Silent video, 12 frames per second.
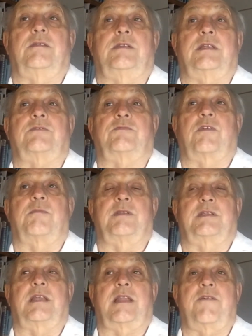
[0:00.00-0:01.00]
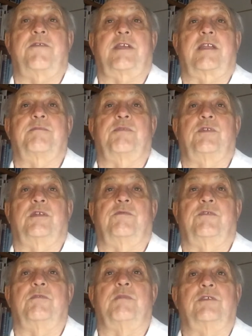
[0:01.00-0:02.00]
Just from a South African point of
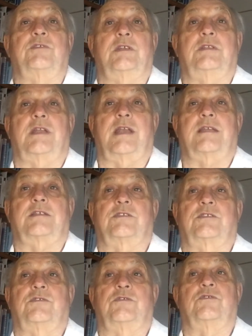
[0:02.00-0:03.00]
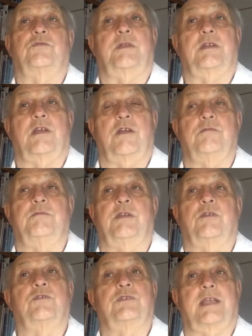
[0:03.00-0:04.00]
view, most international students went home
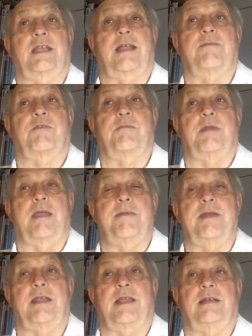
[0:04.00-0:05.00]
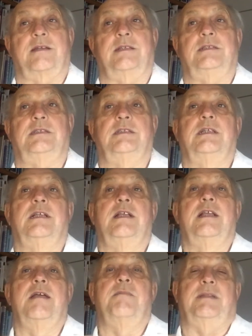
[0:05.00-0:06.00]
because they come from neighboring countries.
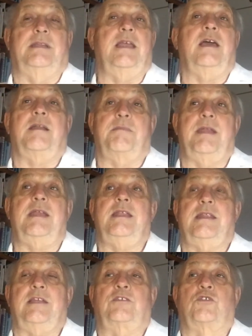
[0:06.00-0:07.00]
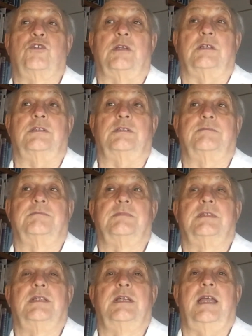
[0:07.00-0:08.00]
But there are many that couldn't,
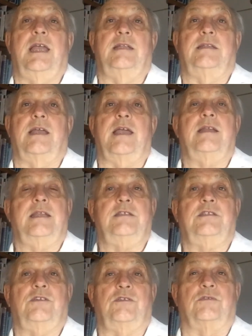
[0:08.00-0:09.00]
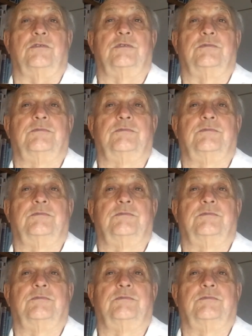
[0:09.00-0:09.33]
and they are destitute.